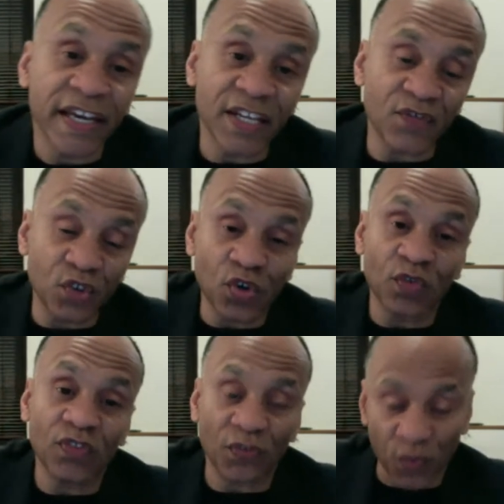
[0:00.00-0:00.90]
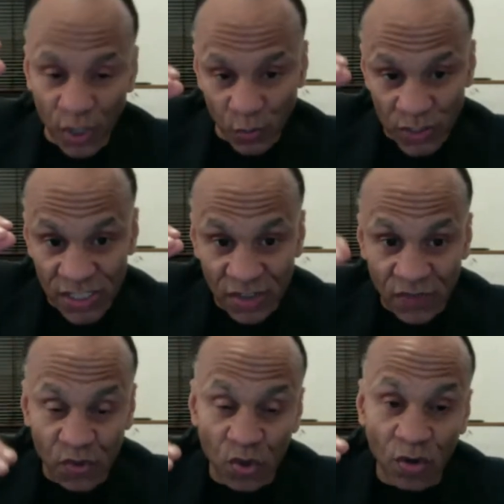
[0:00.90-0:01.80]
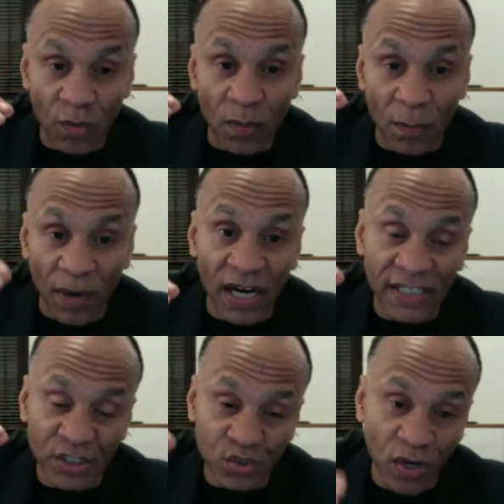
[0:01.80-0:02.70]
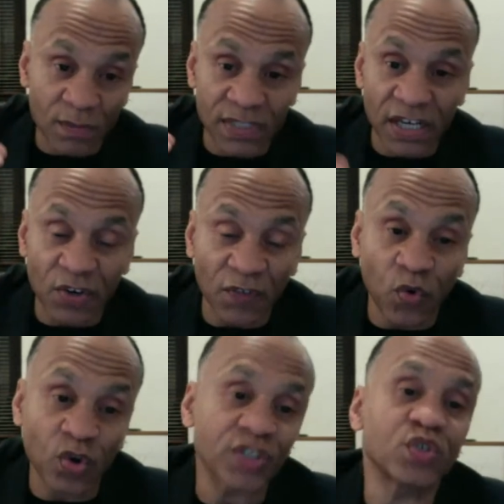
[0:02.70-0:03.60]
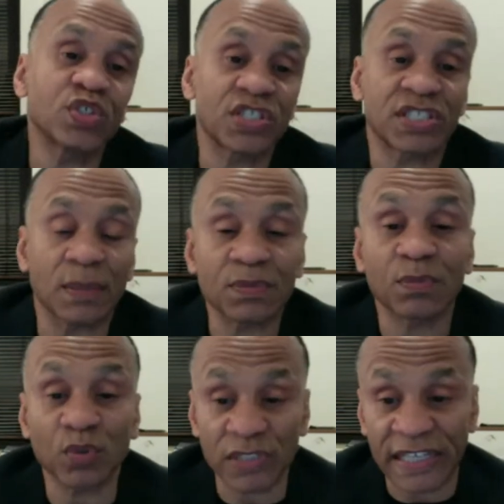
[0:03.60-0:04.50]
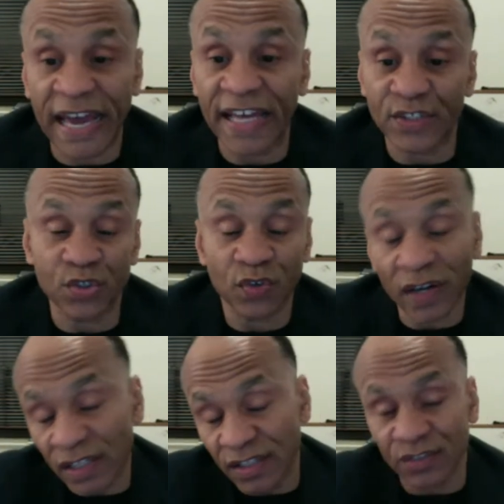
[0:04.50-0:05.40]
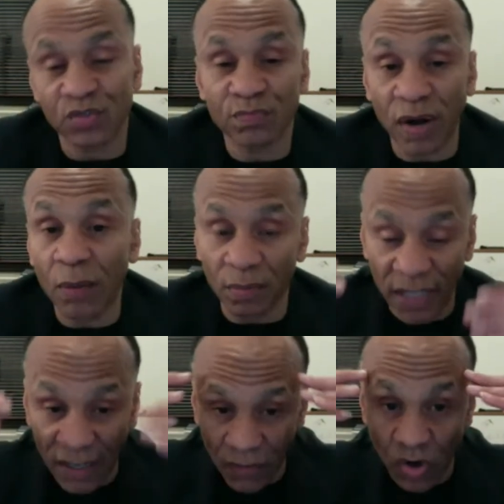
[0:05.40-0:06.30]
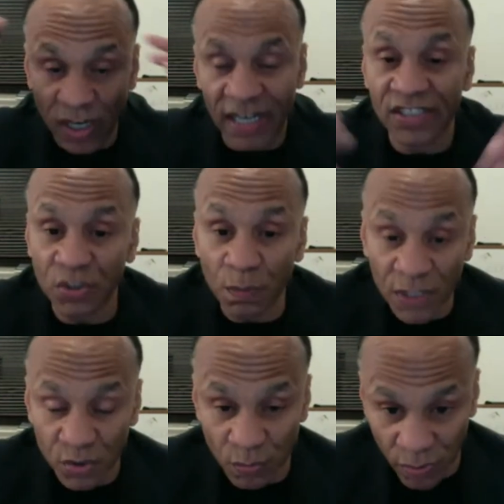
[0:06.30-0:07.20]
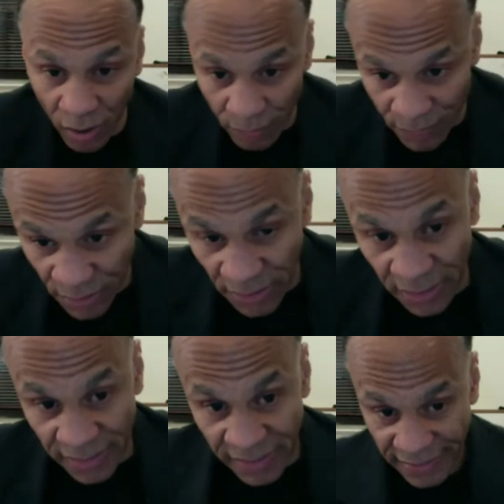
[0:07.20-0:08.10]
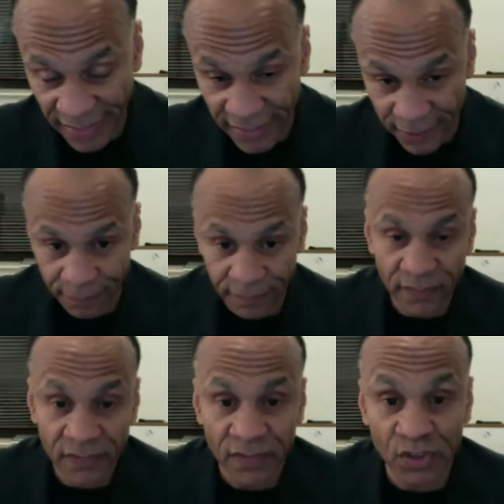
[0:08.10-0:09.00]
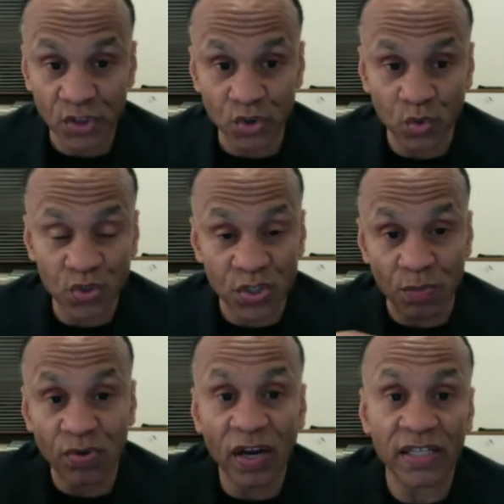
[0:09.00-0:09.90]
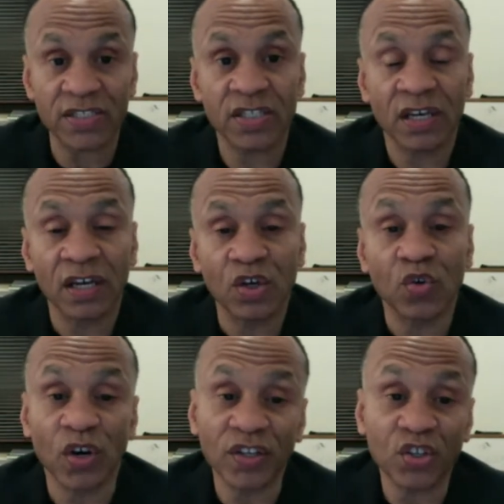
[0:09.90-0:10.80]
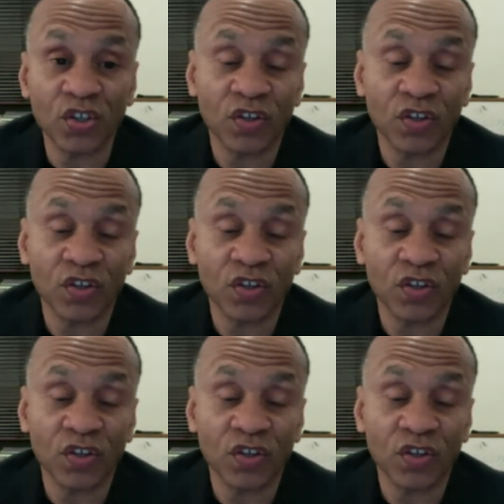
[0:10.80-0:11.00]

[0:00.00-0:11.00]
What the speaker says: And if the frequency of your body drops down to 40, you're susceptible to cancer, right? And you probably have all kinds of mental problems that you suppress. What